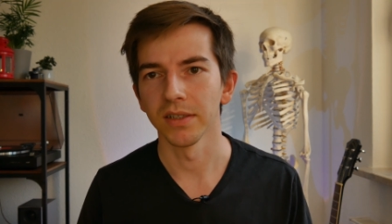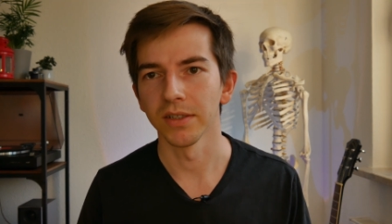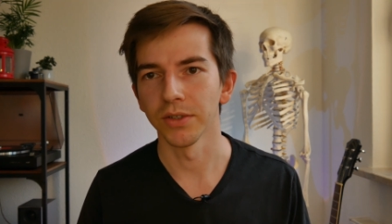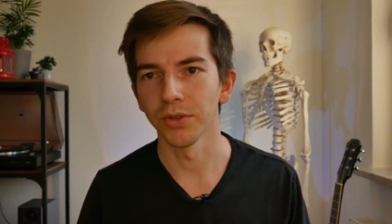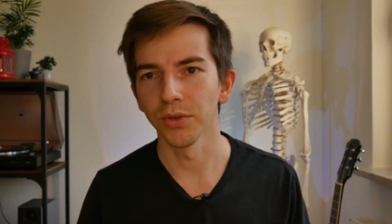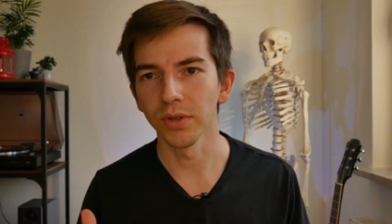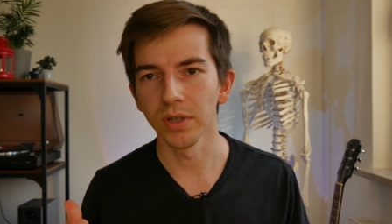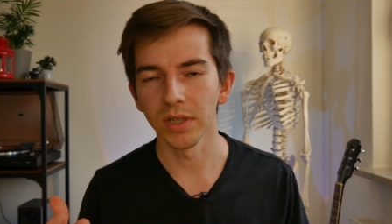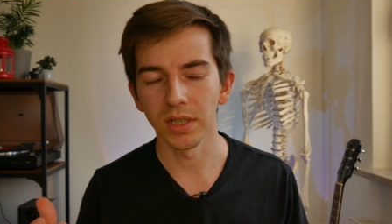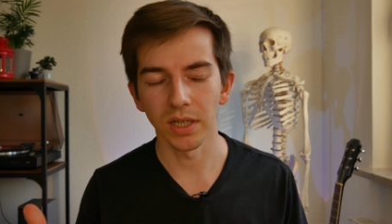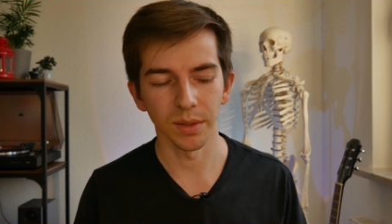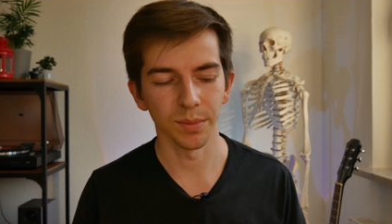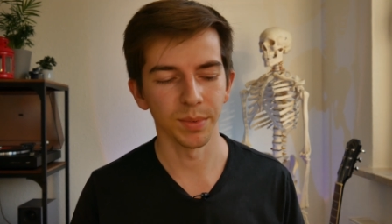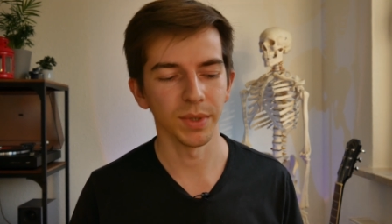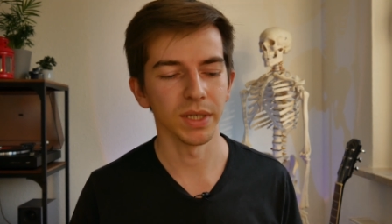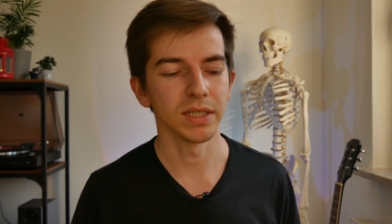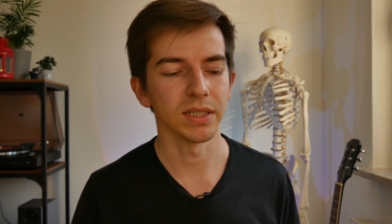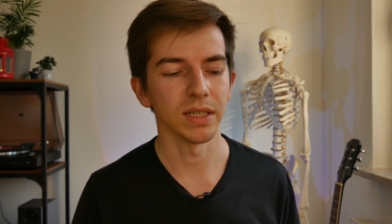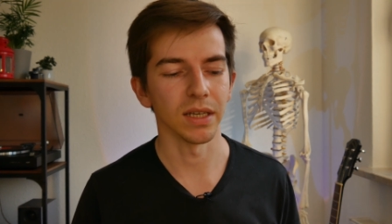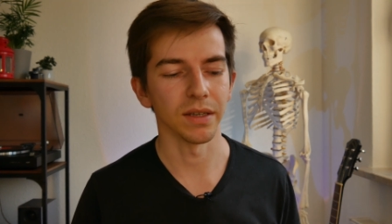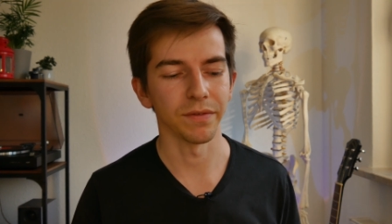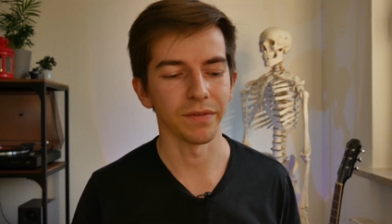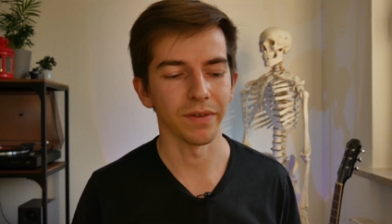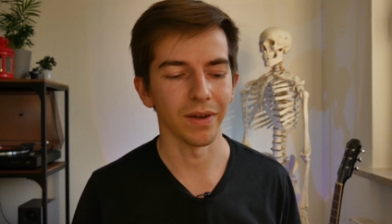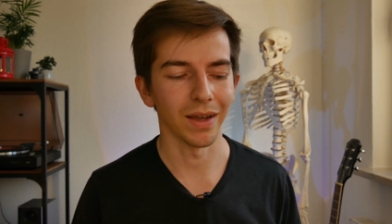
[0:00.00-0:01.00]
google a
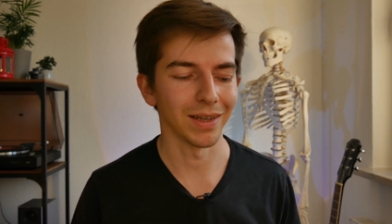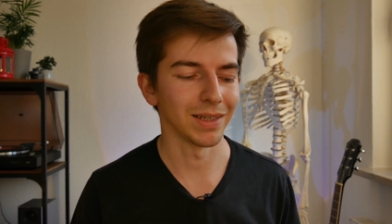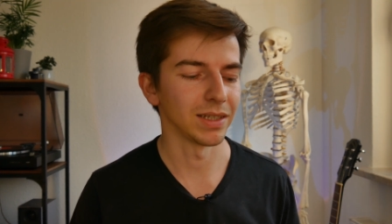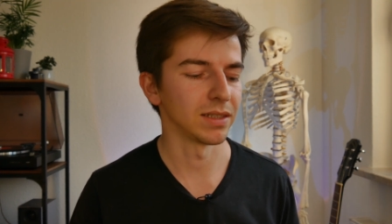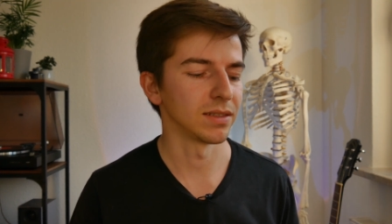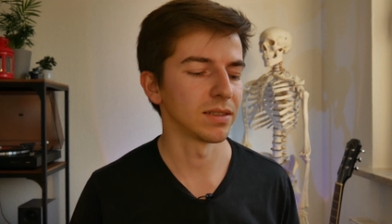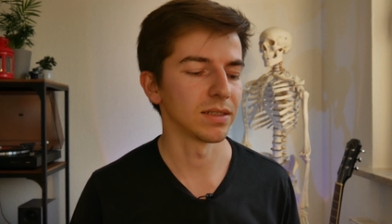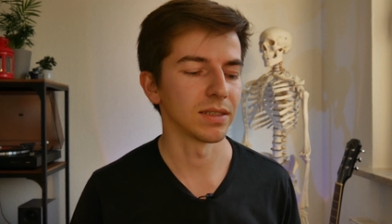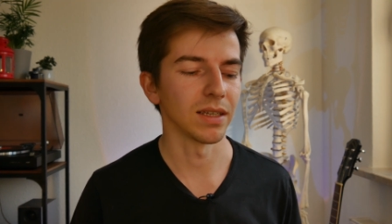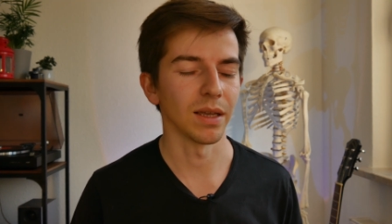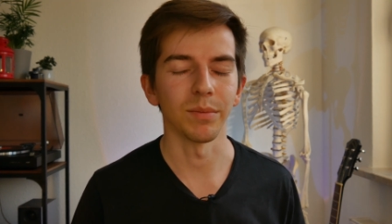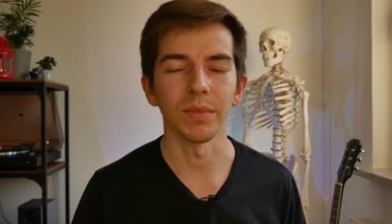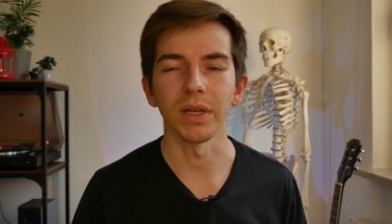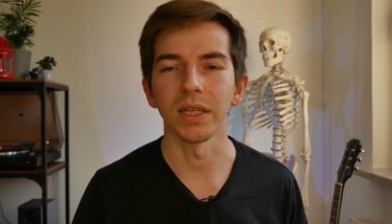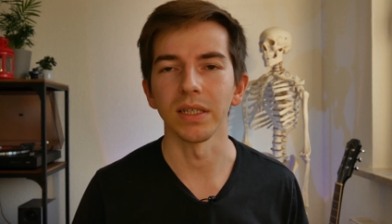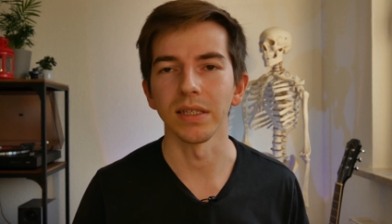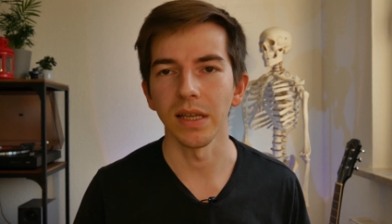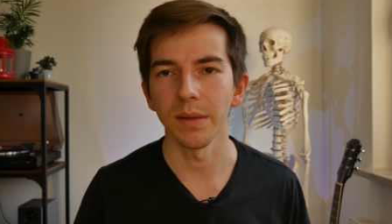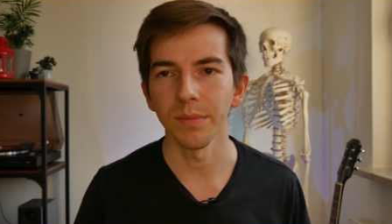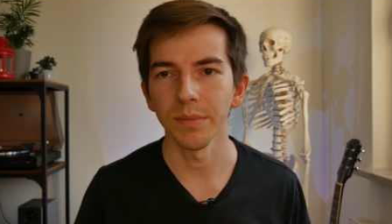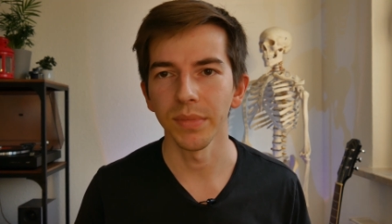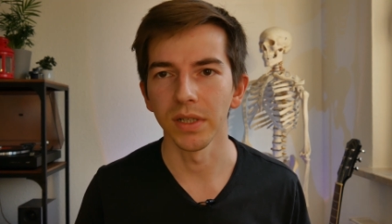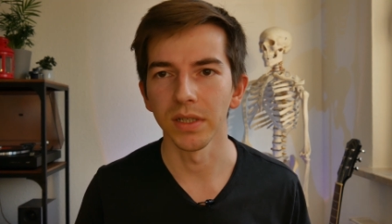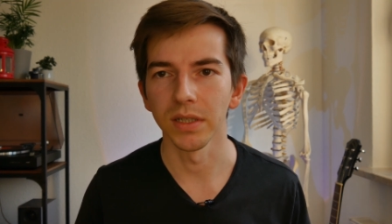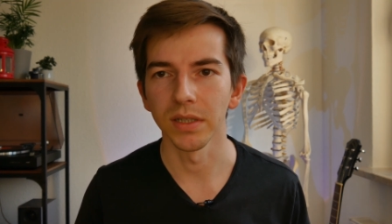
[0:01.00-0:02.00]
bit and find some
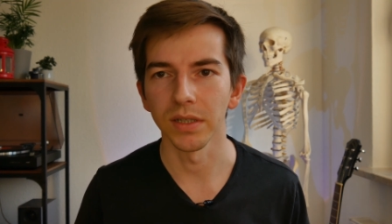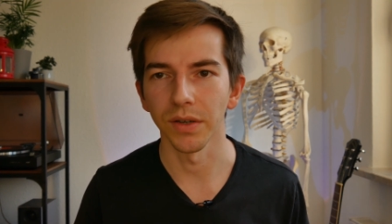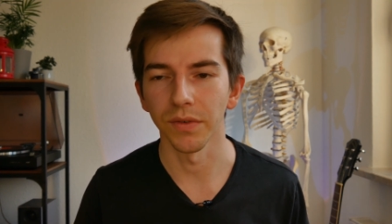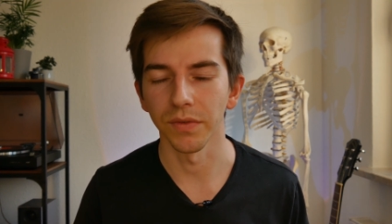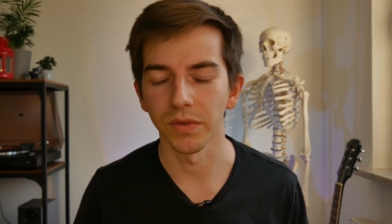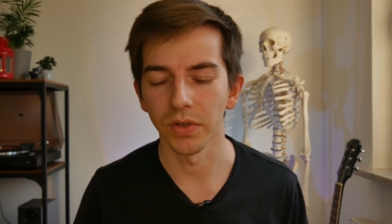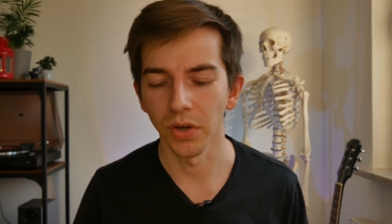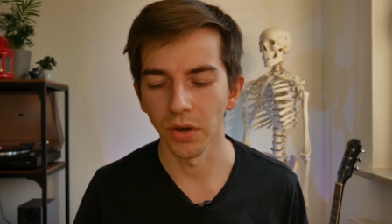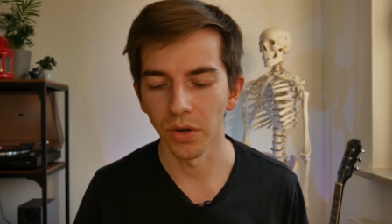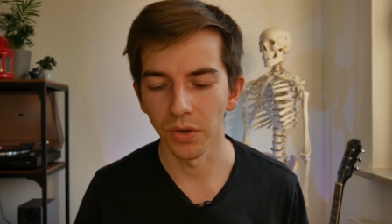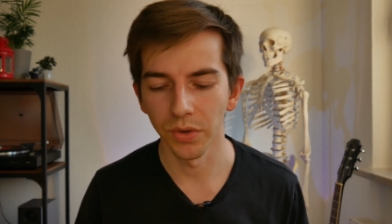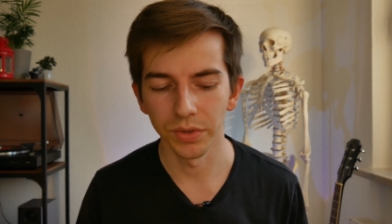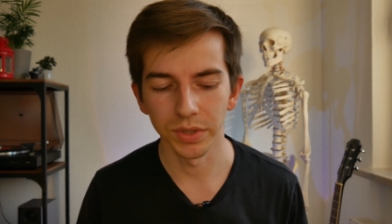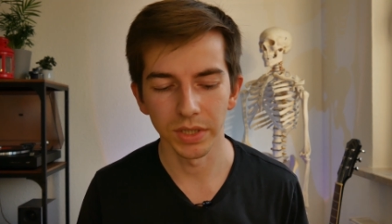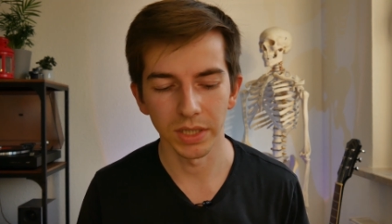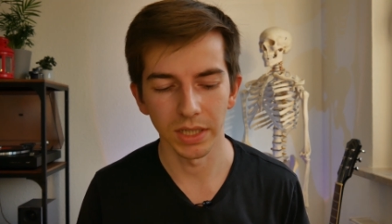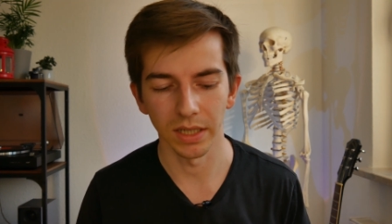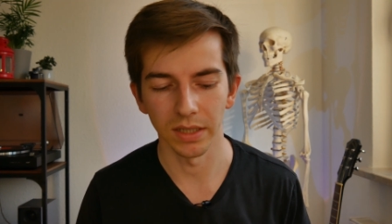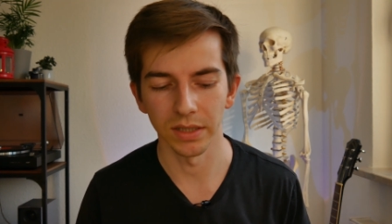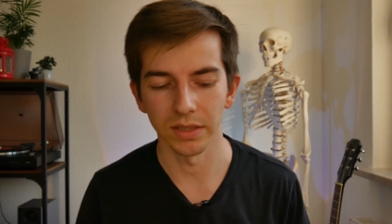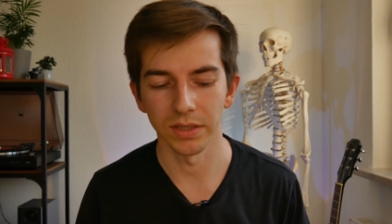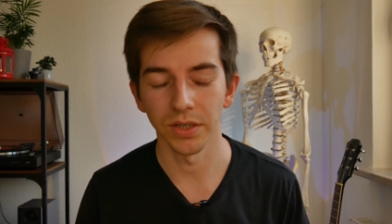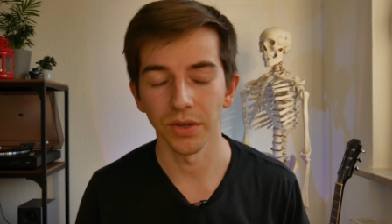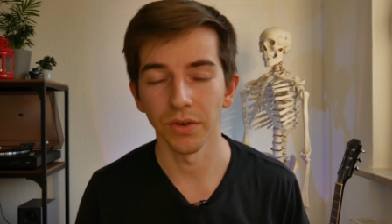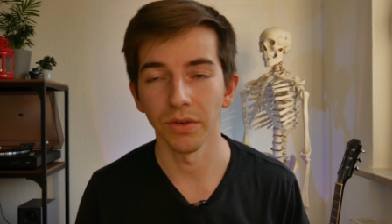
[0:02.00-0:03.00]
examples of code
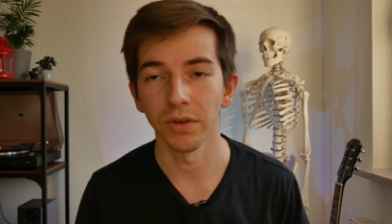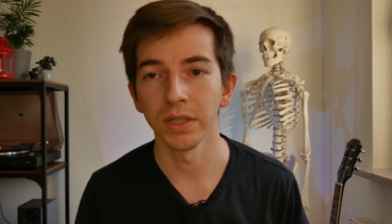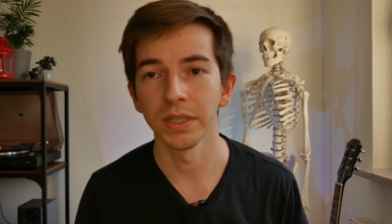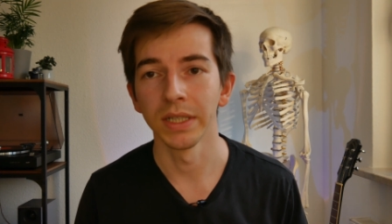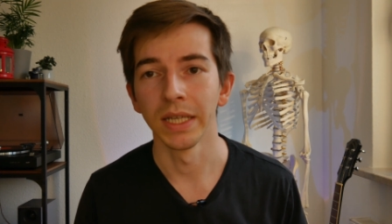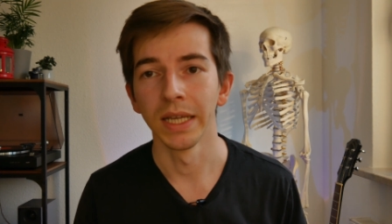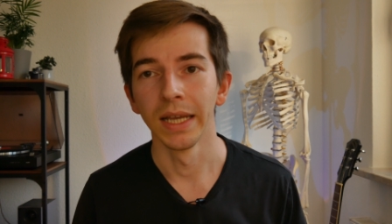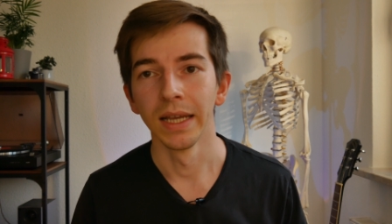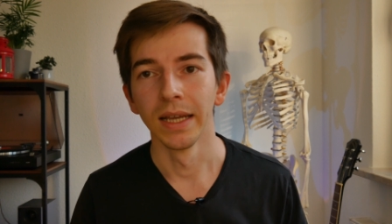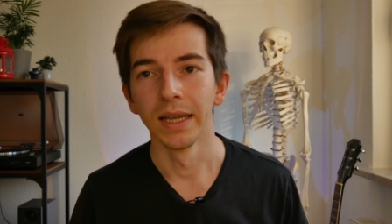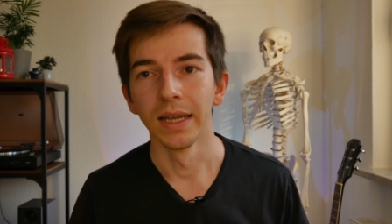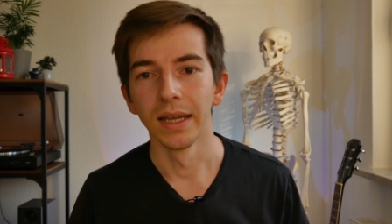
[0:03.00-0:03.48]
and so on